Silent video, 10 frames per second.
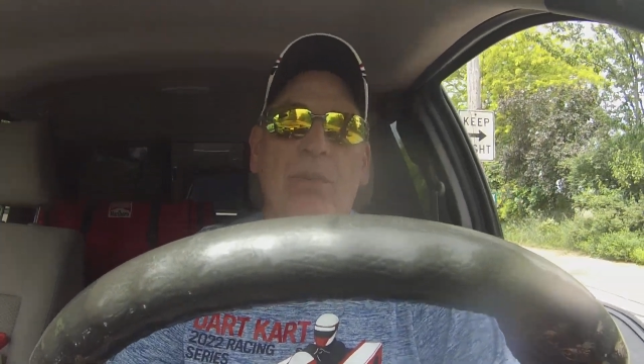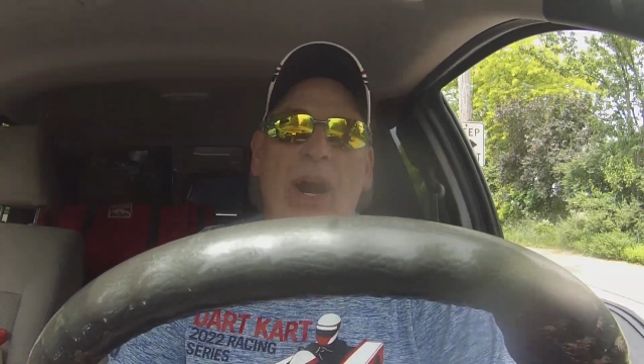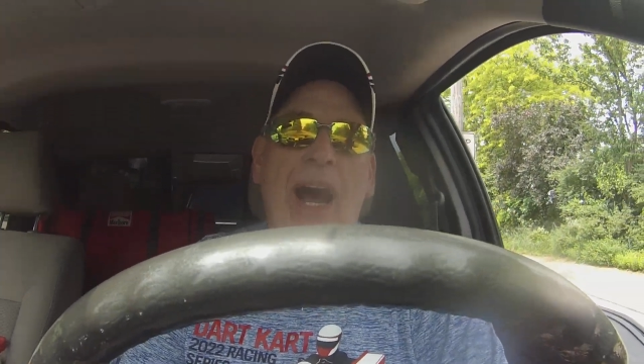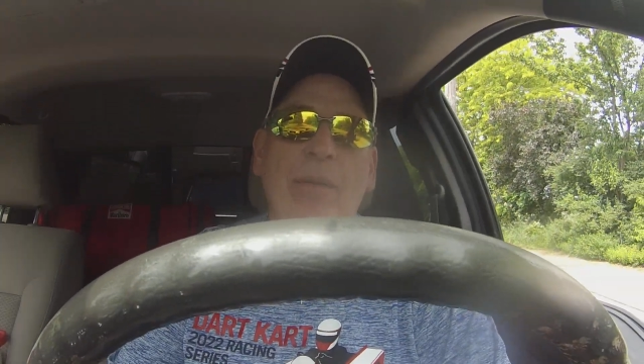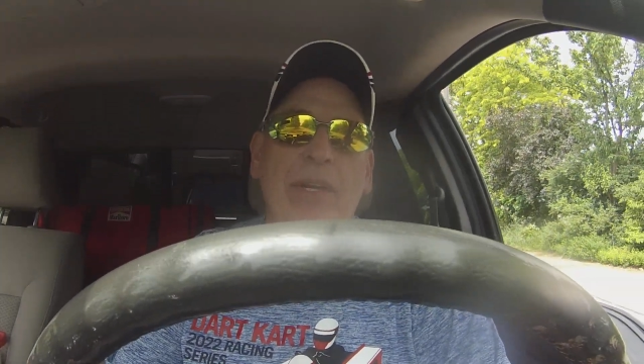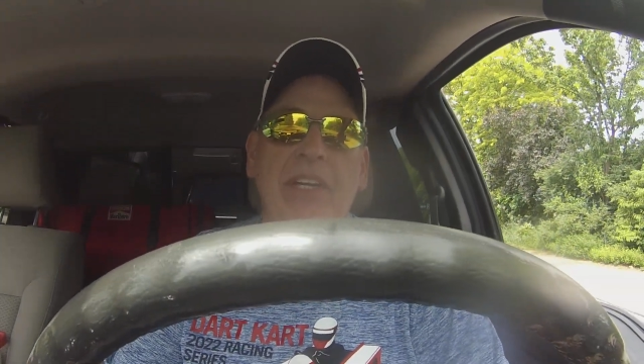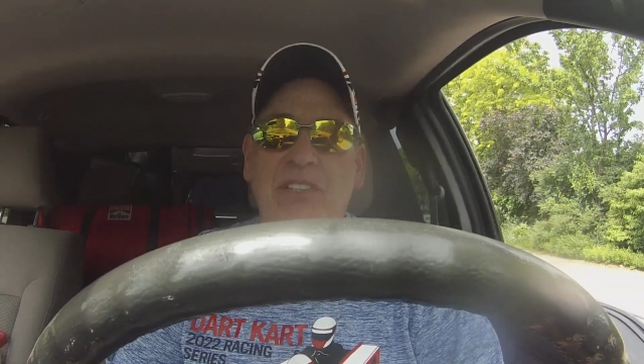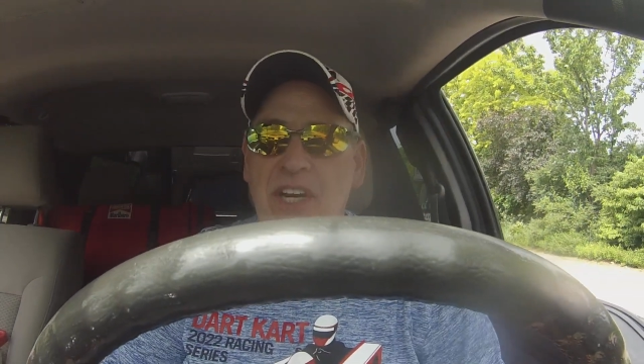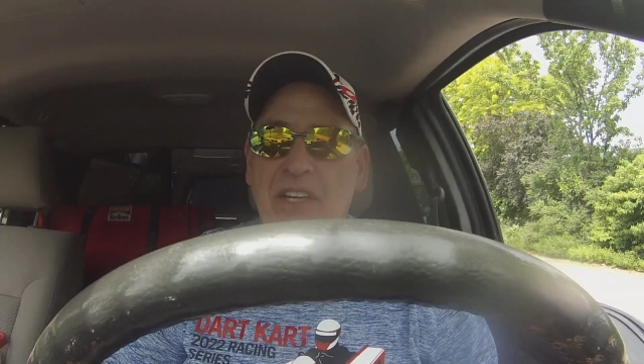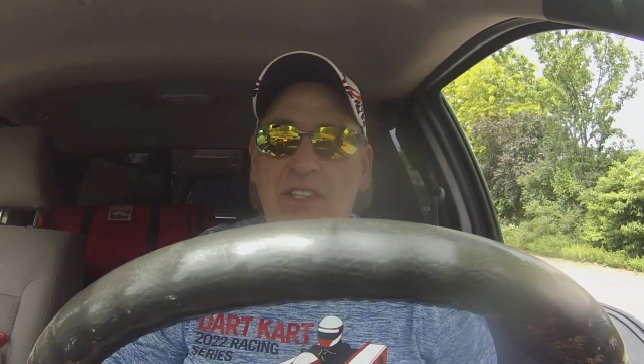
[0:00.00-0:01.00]
the rod, we
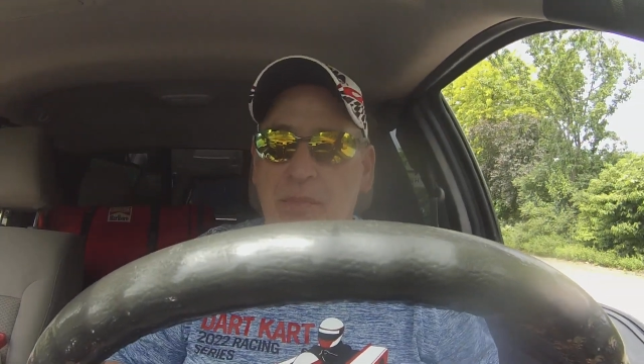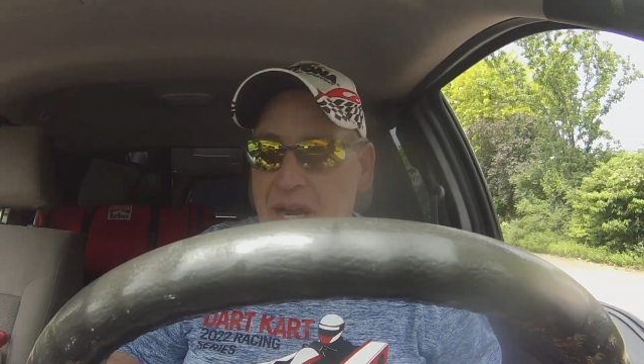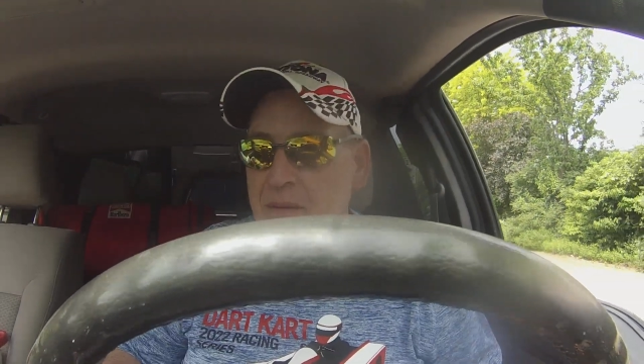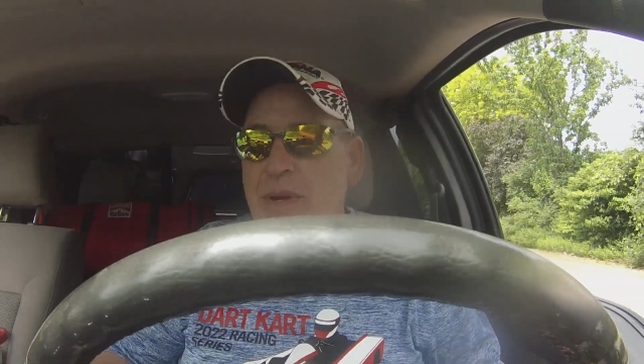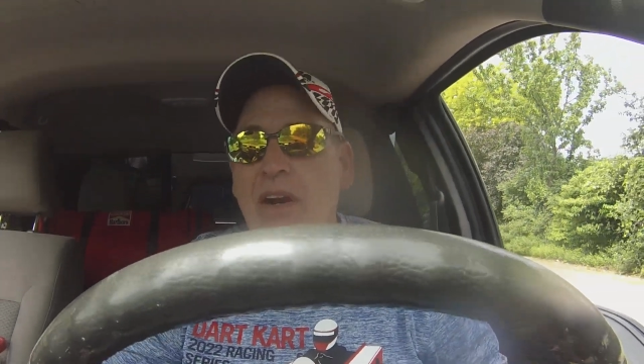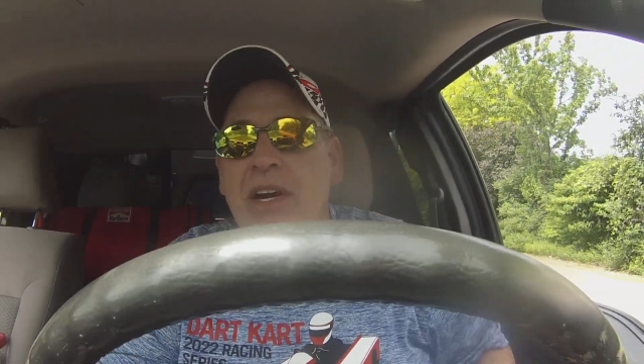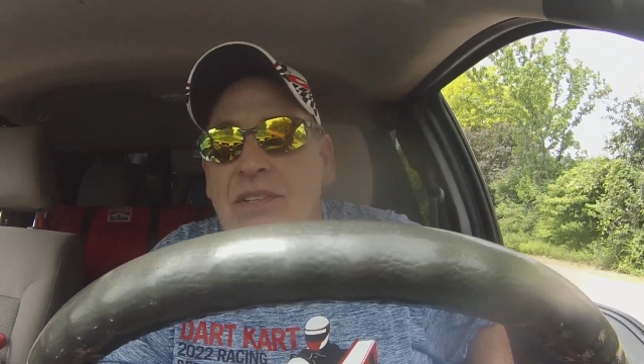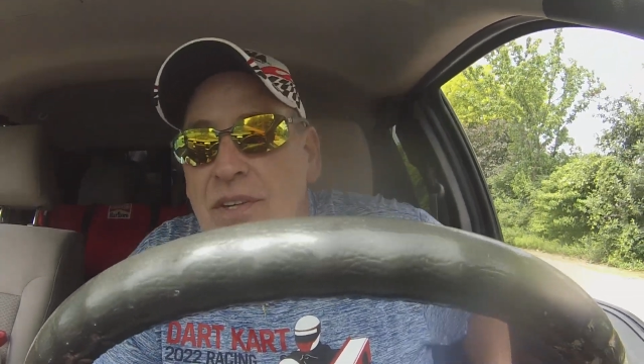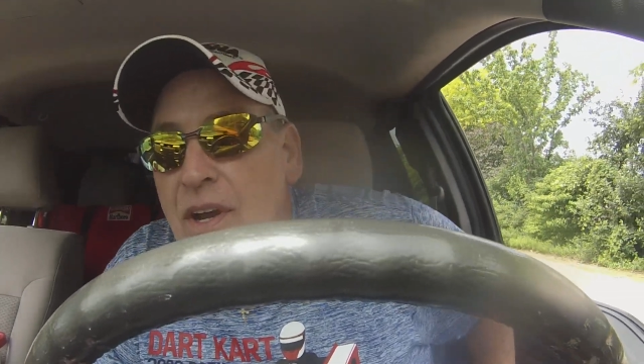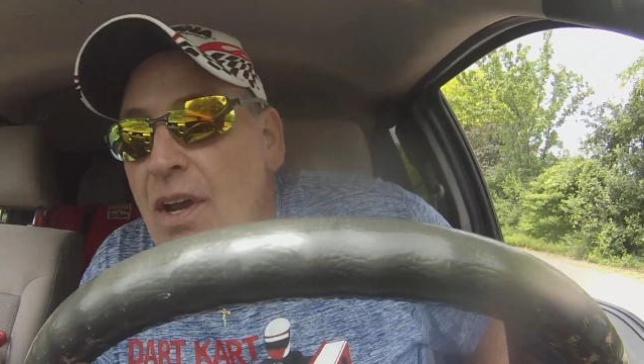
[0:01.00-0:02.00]
didn't change the main
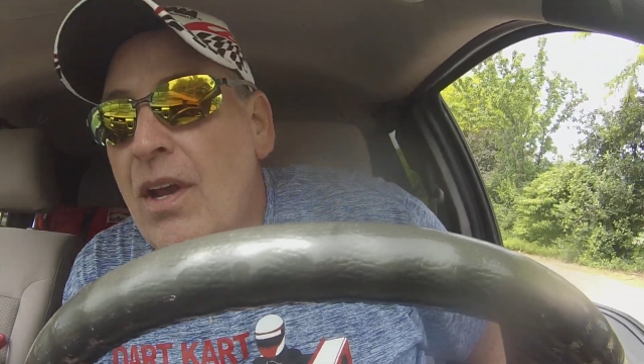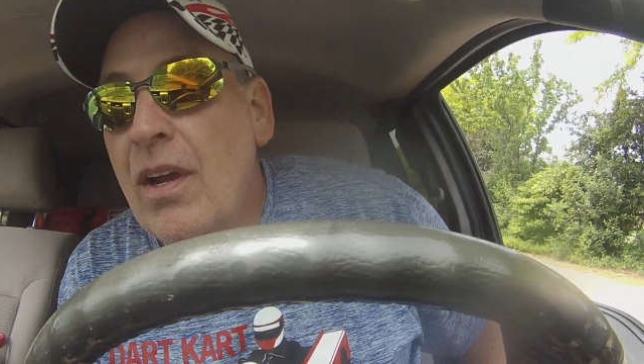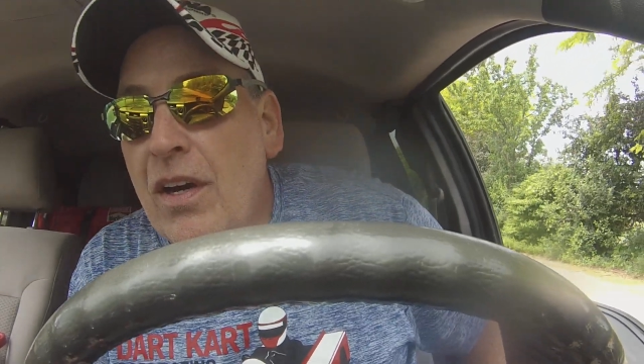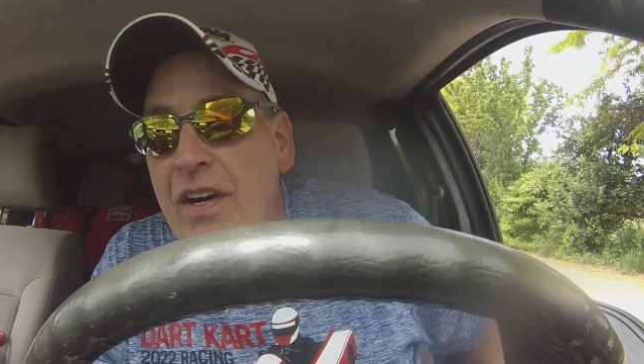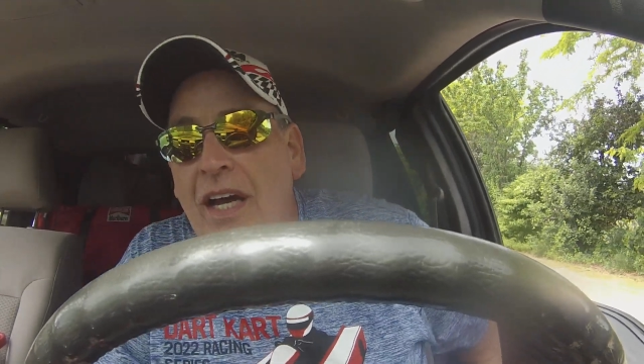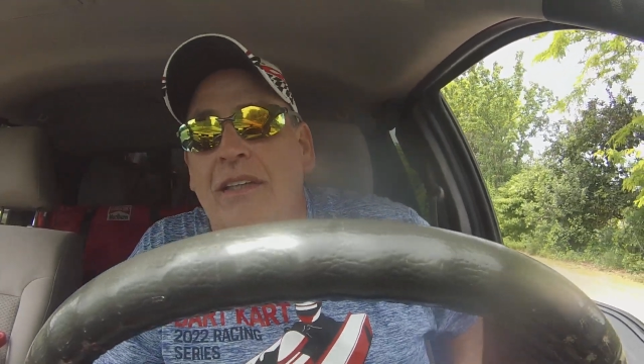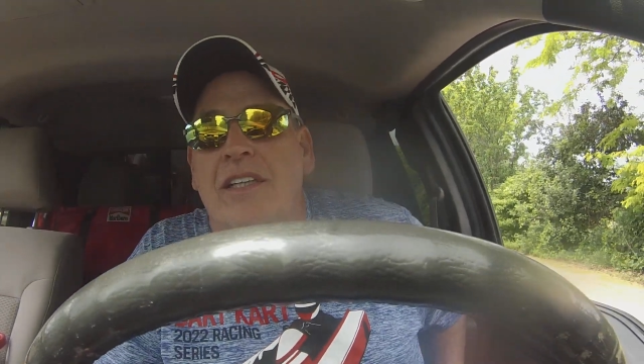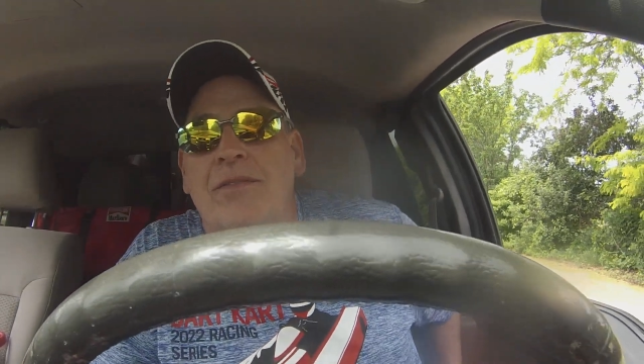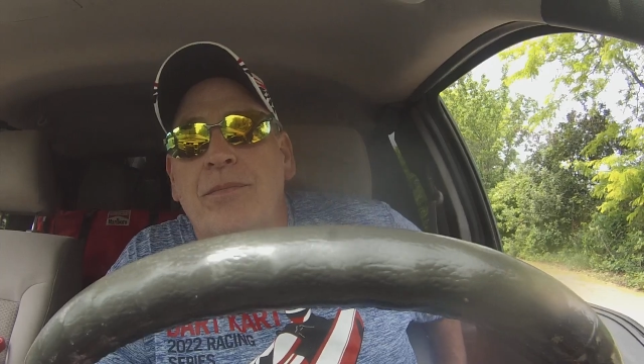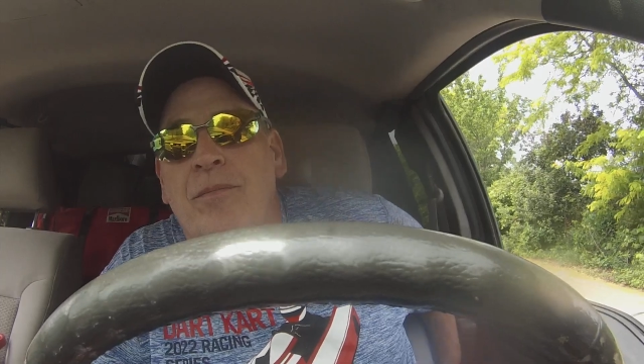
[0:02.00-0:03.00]
bearings or
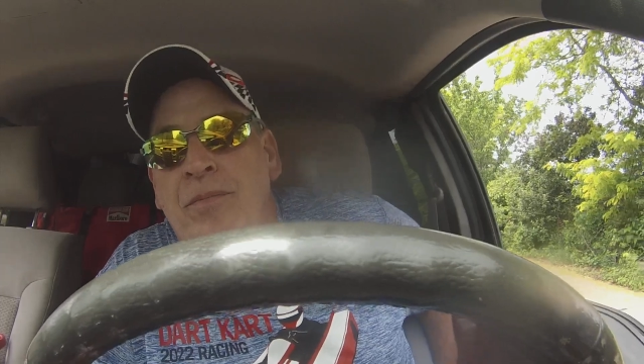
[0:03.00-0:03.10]
nothing.